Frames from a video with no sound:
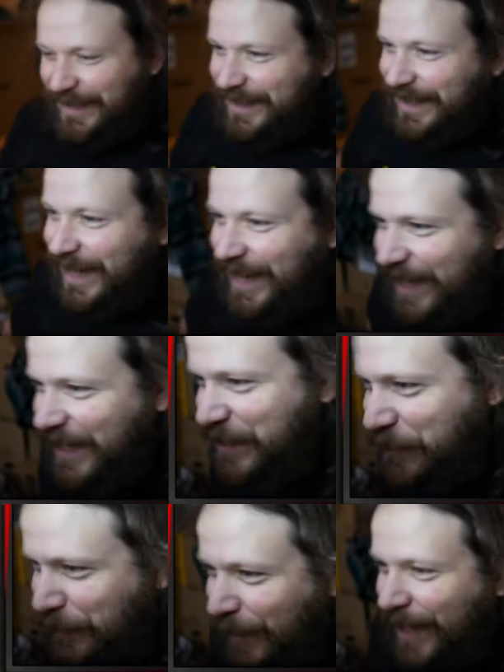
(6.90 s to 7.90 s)
Today
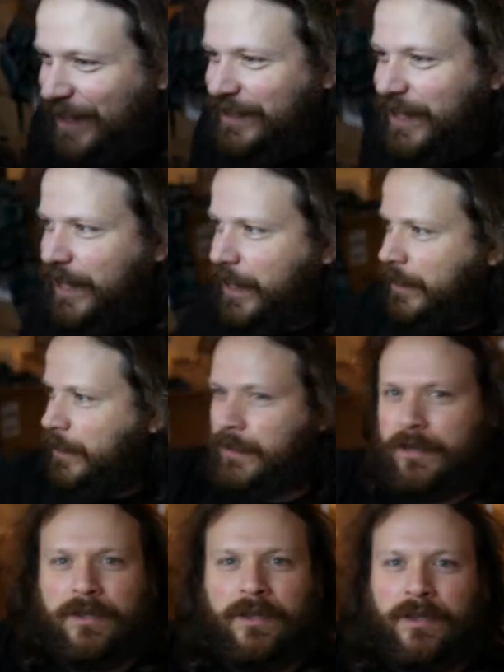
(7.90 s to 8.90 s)
is a fine day.
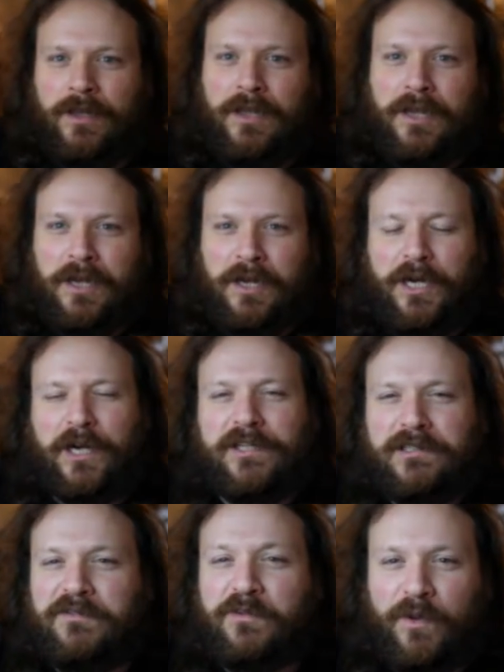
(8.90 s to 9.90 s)
Got
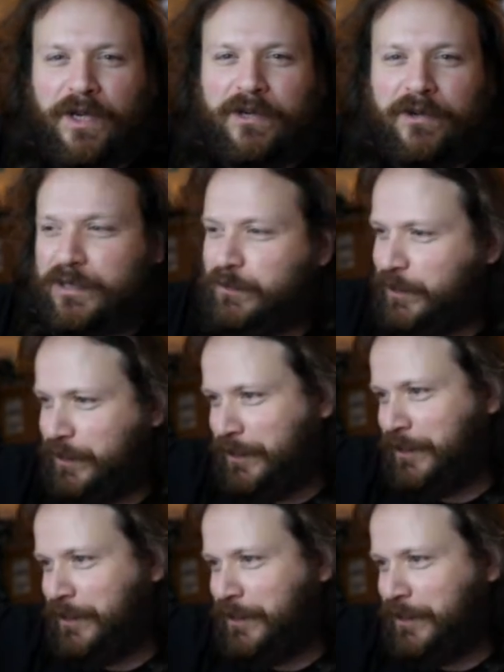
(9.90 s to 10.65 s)
ourselves a white Christmas.